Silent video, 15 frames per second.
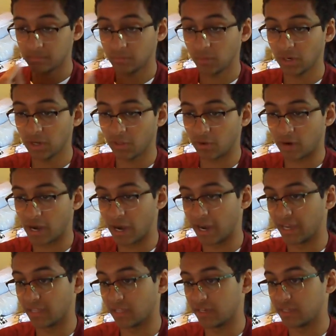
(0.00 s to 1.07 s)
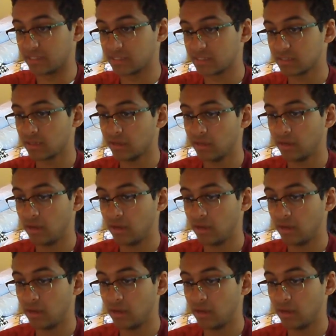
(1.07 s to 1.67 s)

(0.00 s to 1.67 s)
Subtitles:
What other highlights?